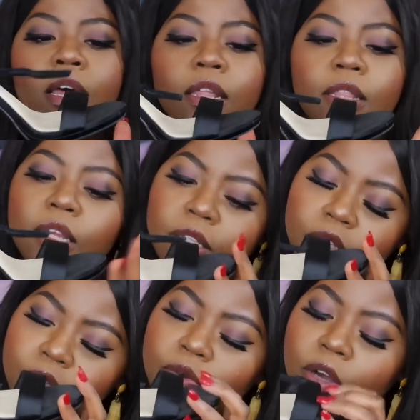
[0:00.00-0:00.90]
This
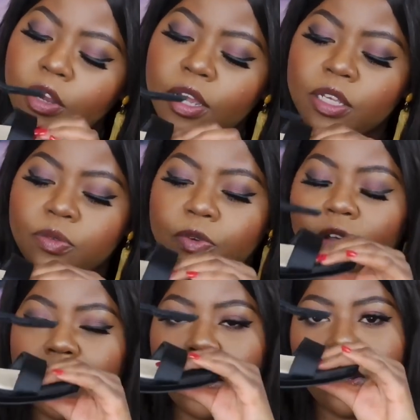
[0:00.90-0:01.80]
do hurt as well.
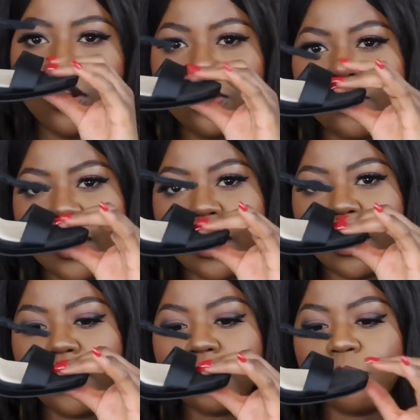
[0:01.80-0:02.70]
Like, it hurts right
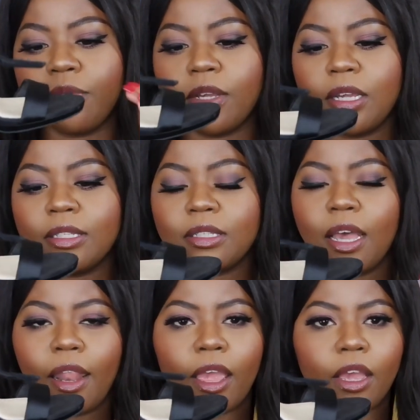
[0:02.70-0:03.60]
here, but it's
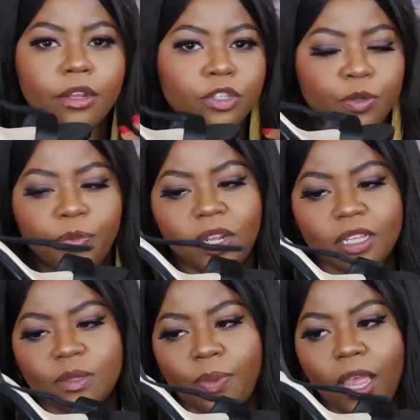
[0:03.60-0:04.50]
not like a
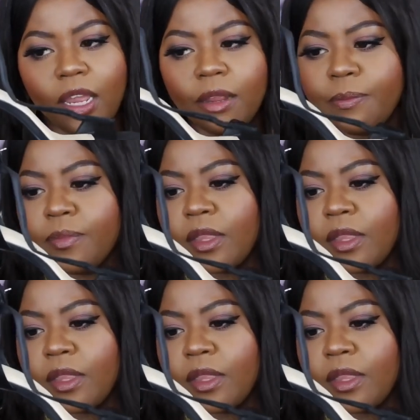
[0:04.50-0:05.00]
tremendous pain.